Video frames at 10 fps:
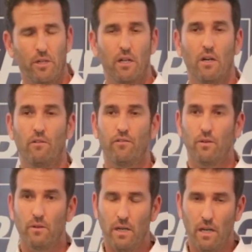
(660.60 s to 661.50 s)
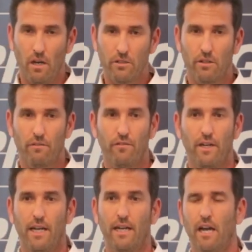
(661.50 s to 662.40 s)
We're going to go through a lot of
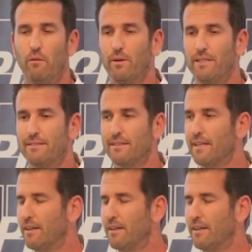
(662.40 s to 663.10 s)
companies that